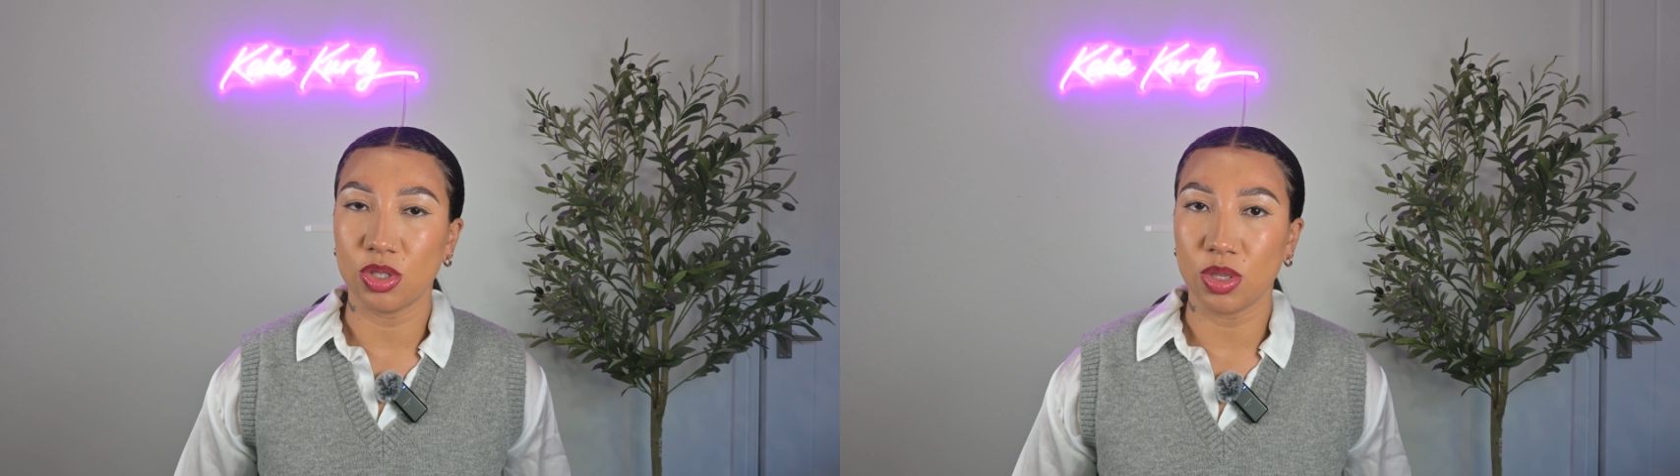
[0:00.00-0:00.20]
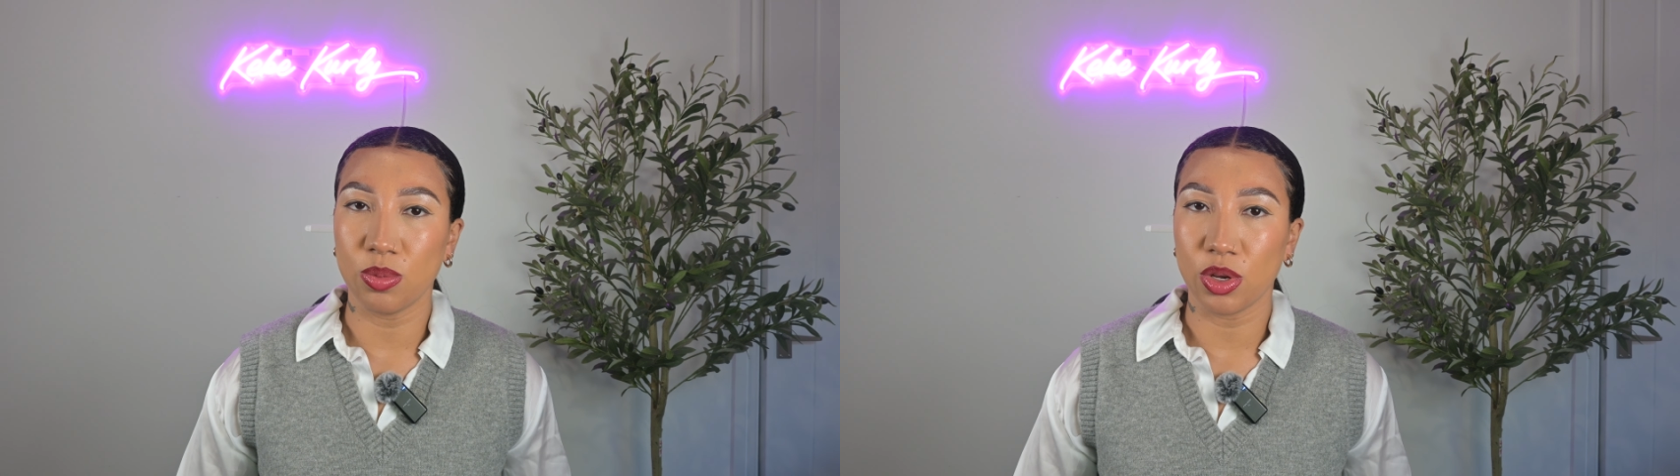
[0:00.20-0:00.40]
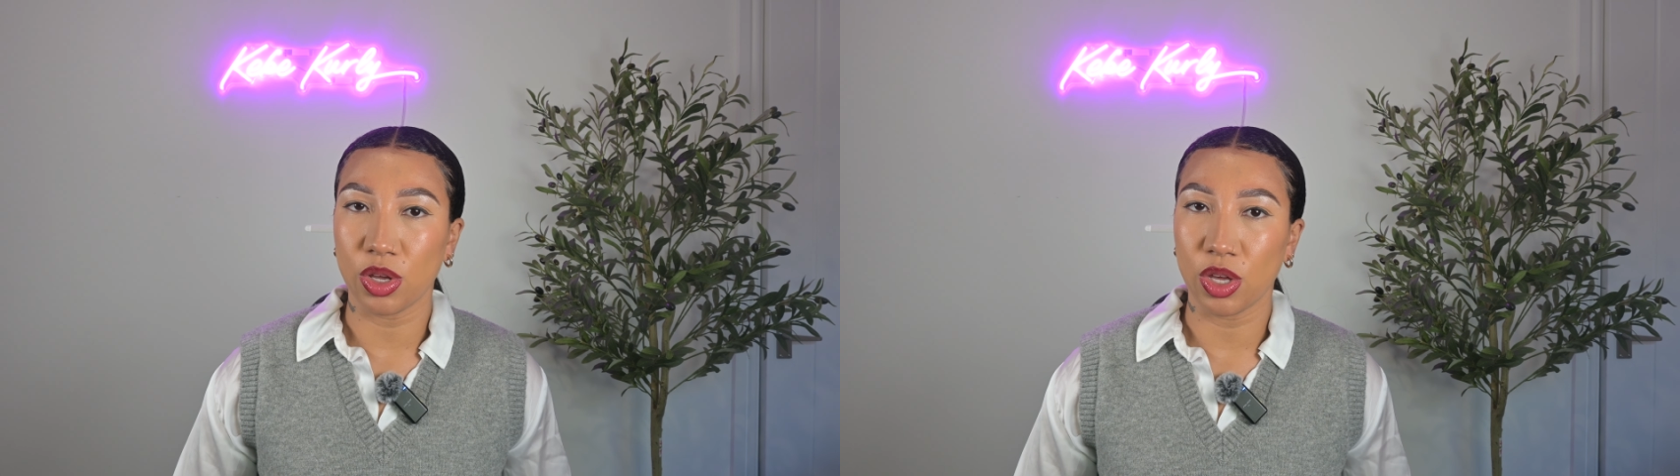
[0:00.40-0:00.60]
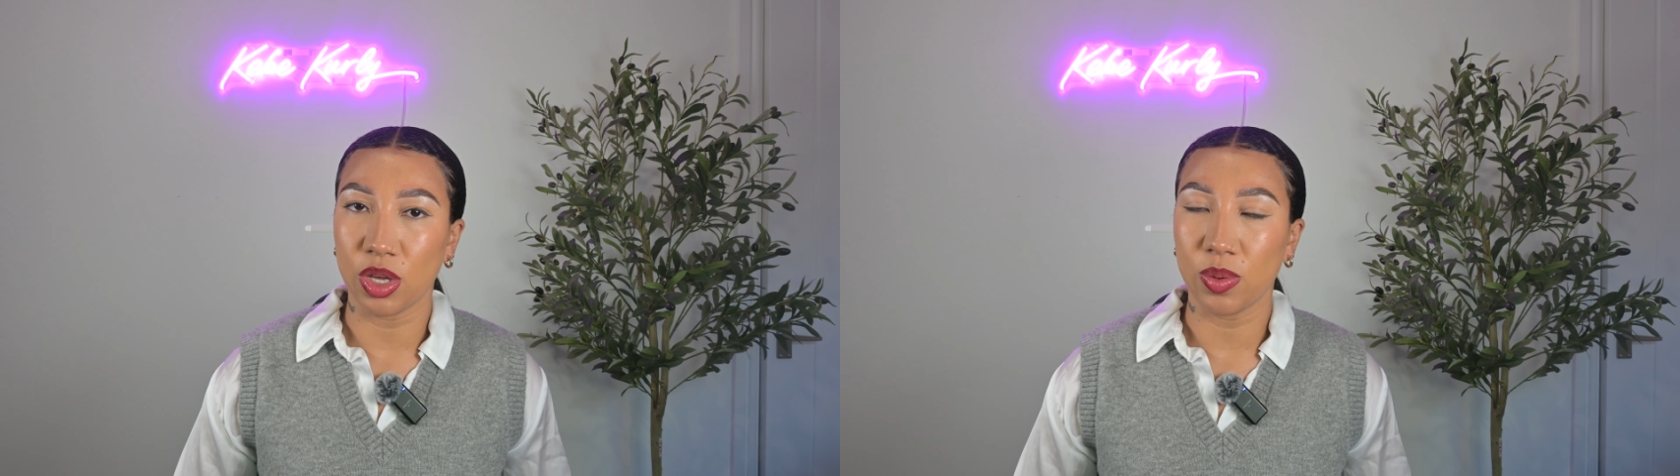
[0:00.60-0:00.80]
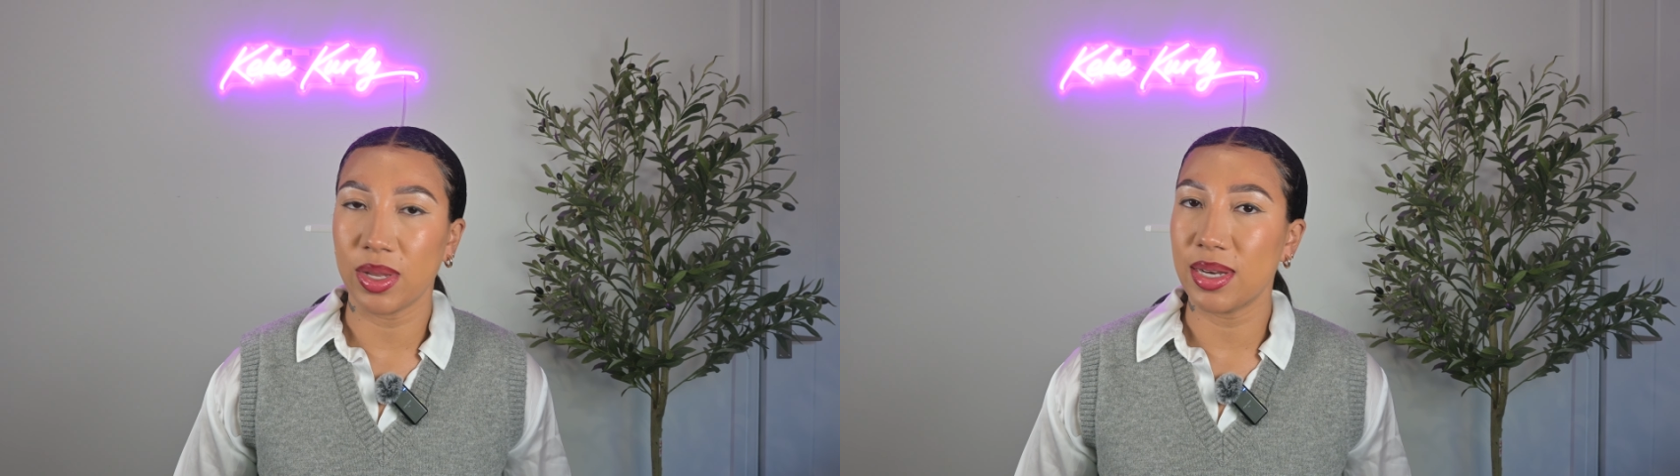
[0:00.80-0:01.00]
someone
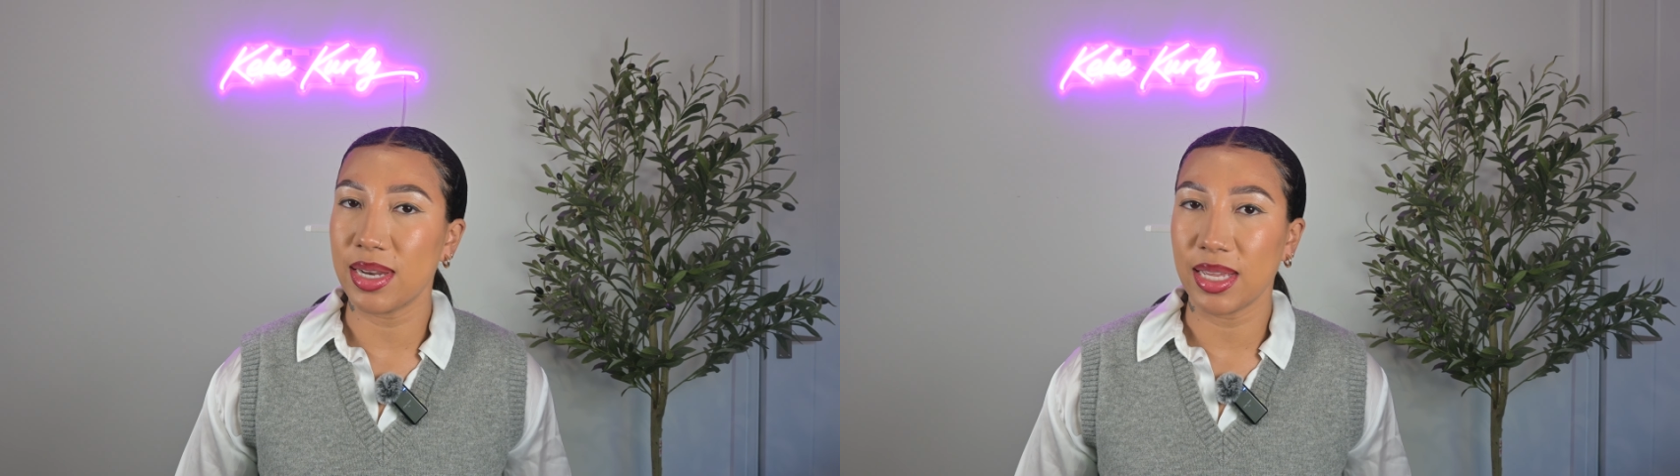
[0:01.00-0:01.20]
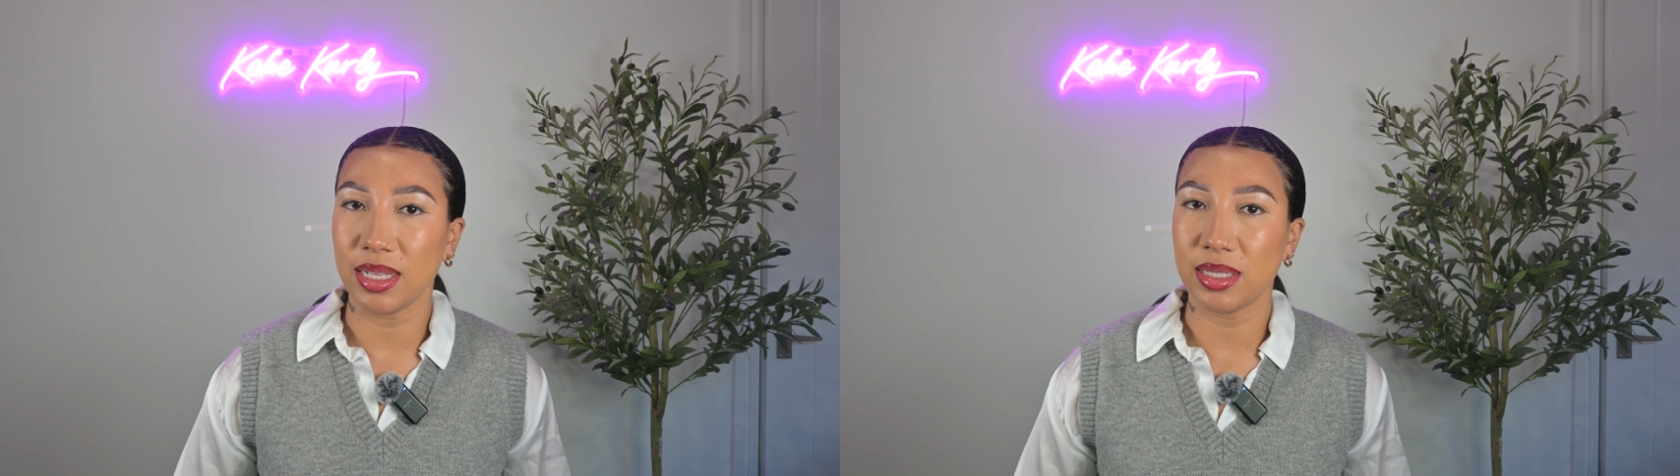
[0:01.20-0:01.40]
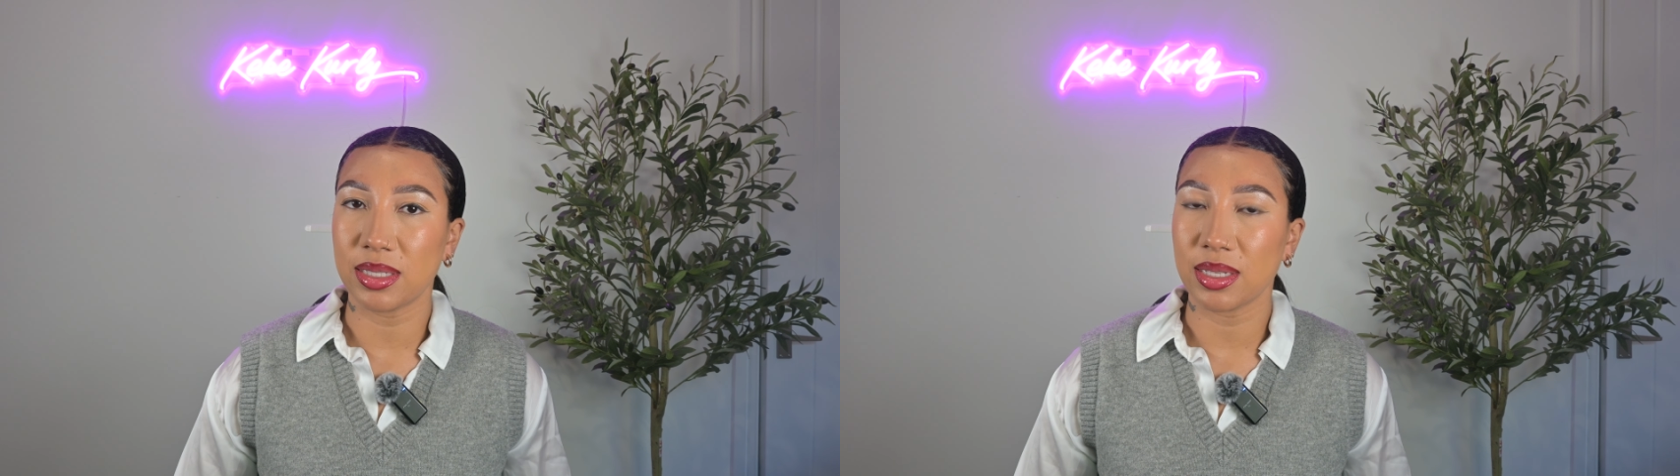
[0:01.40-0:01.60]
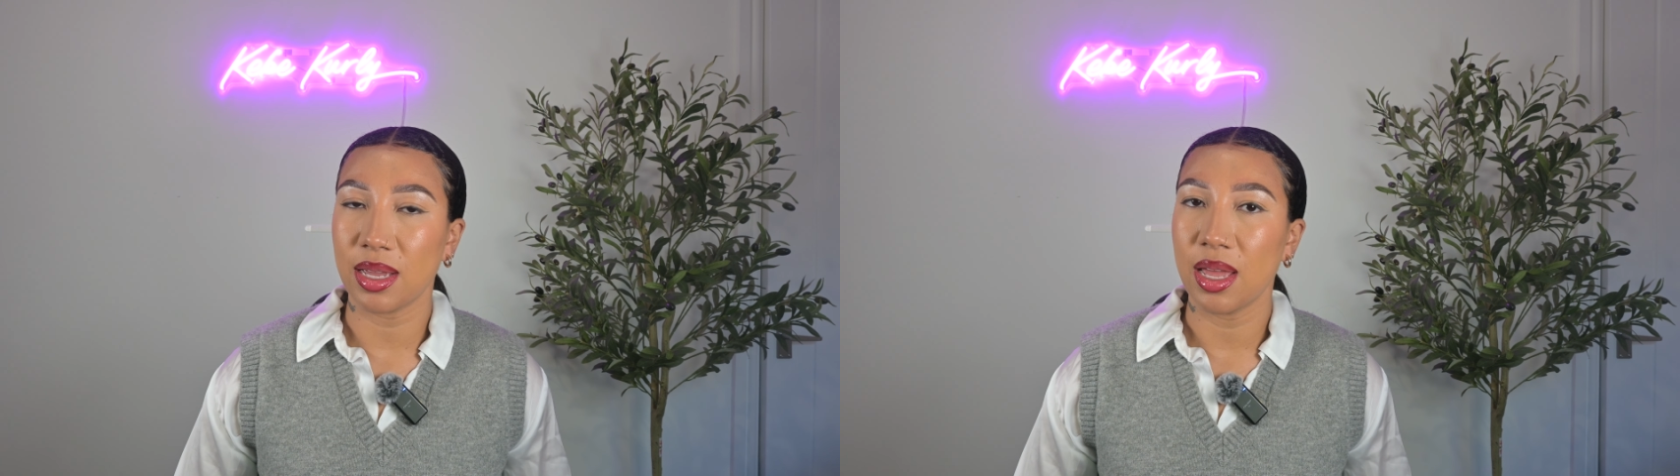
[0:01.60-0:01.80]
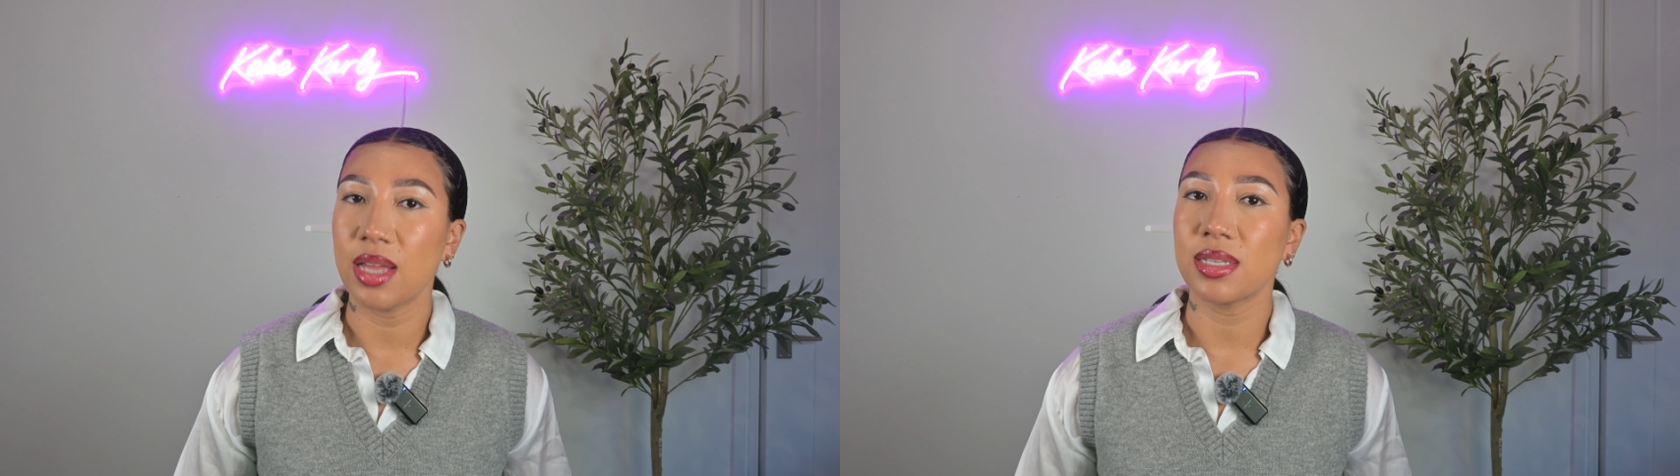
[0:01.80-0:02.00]
who needs